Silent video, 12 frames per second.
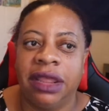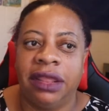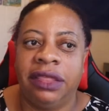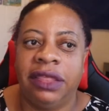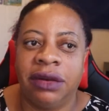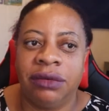
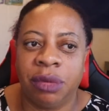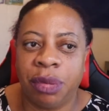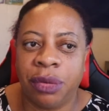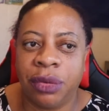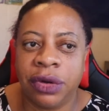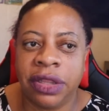that
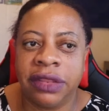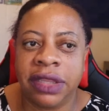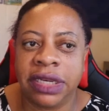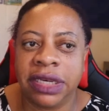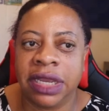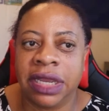reported
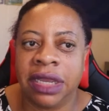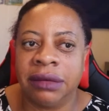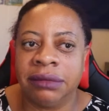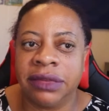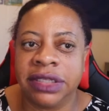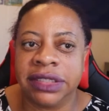that
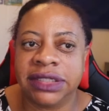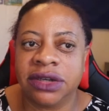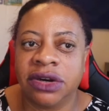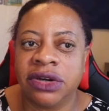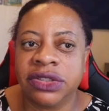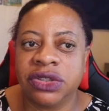the
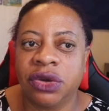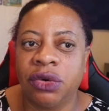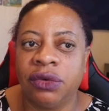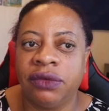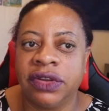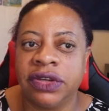
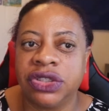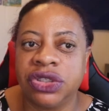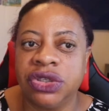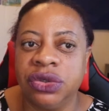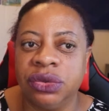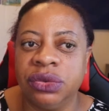
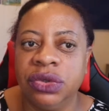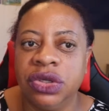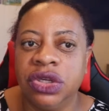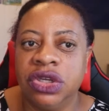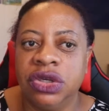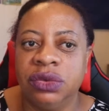SARS-CoV-2
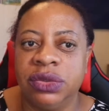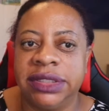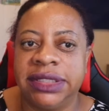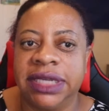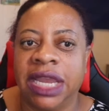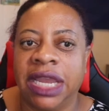
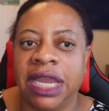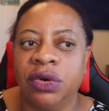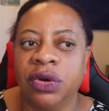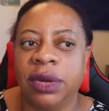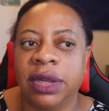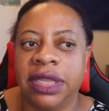would die more
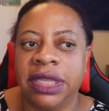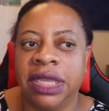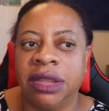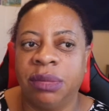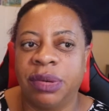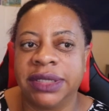quickly
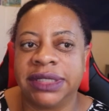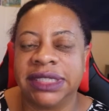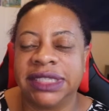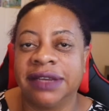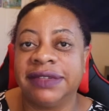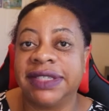in the
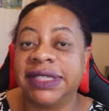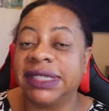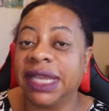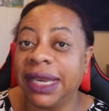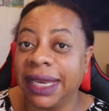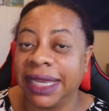presence of
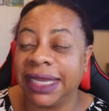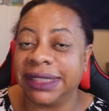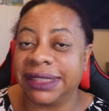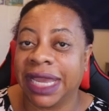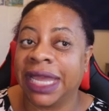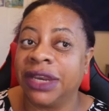
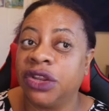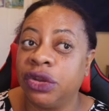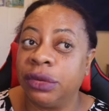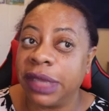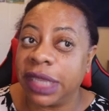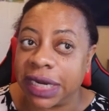sunlight and
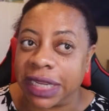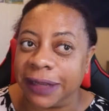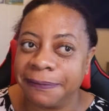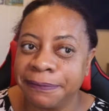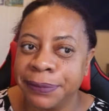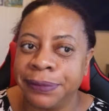
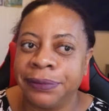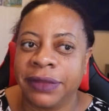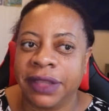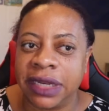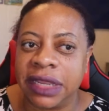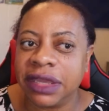humidity.
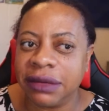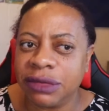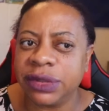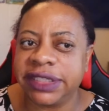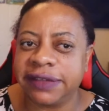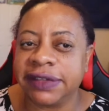And I think
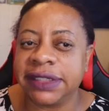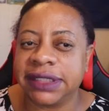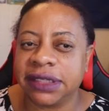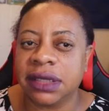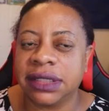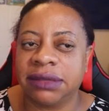most of us
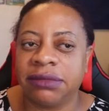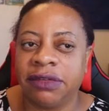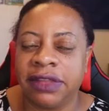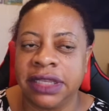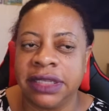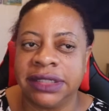saw some
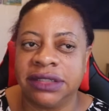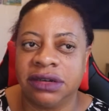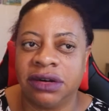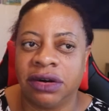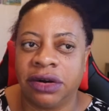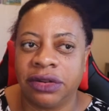of these
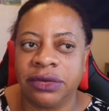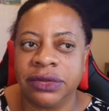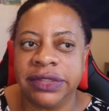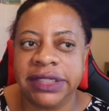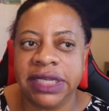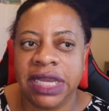
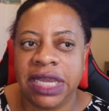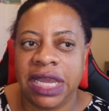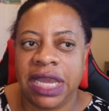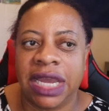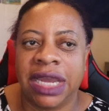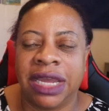articles.
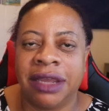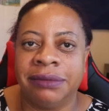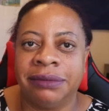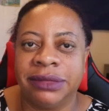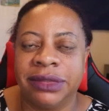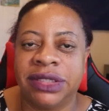
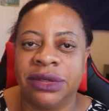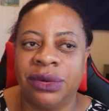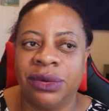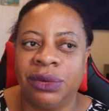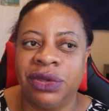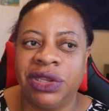
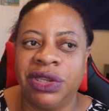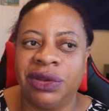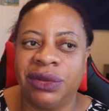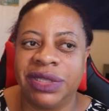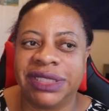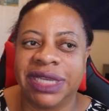So,
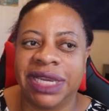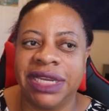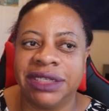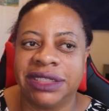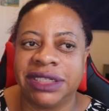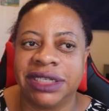the
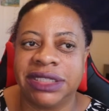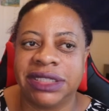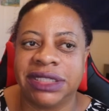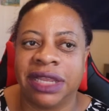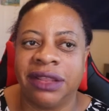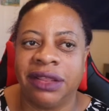
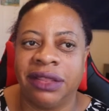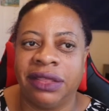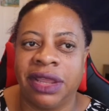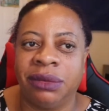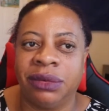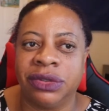scientists said that
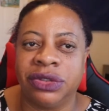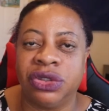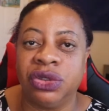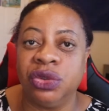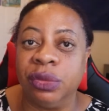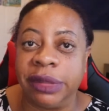they were
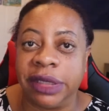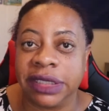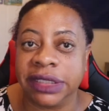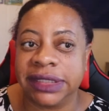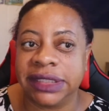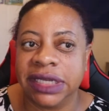
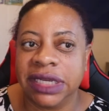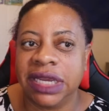dubious